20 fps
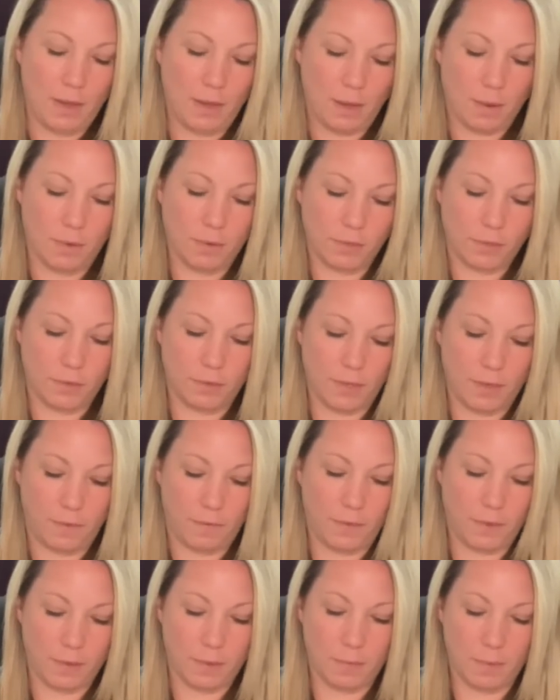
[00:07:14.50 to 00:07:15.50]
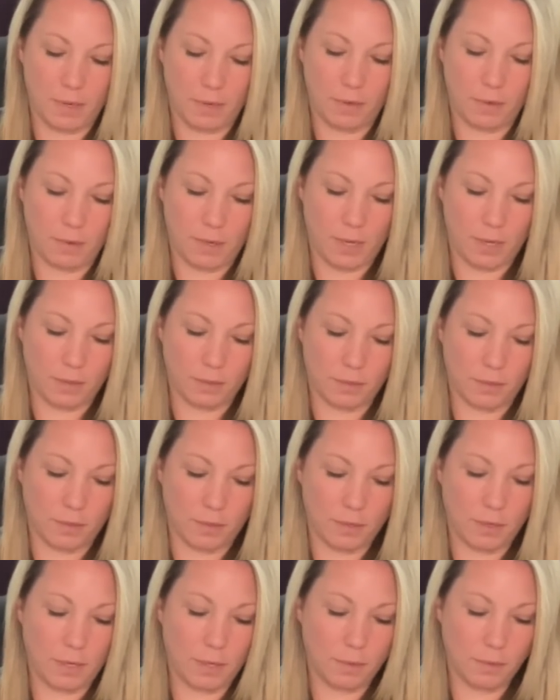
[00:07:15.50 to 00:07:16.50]
How else do they feel about you,
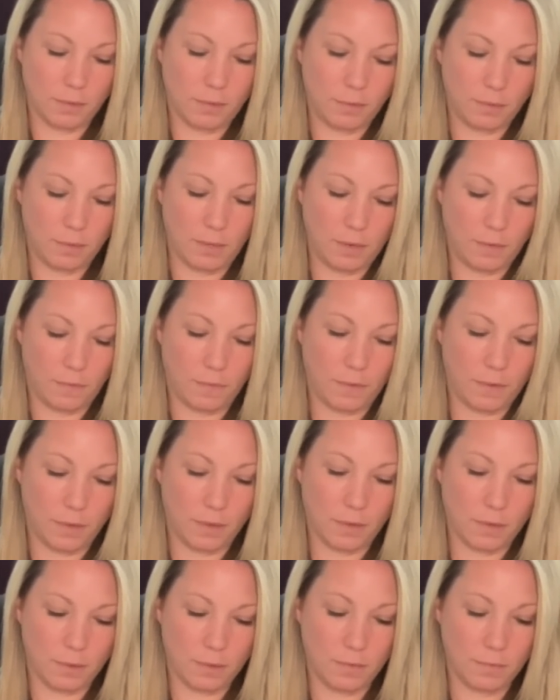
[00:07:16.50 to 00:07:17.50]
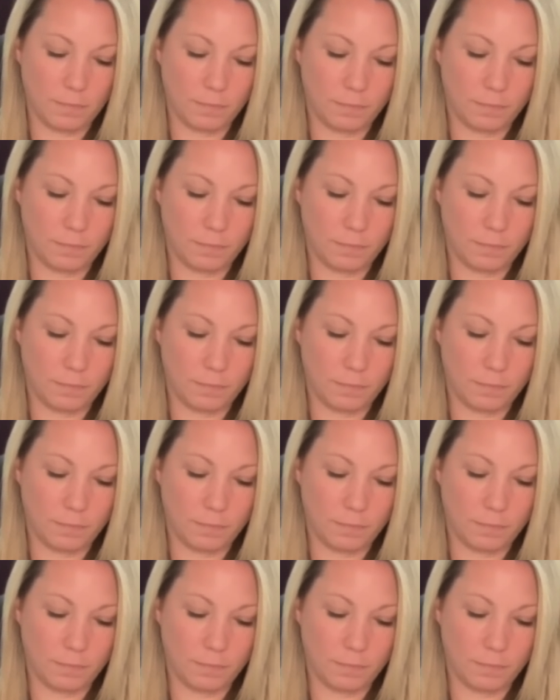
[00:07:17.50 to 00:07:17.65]
Cancer? How else do they feel?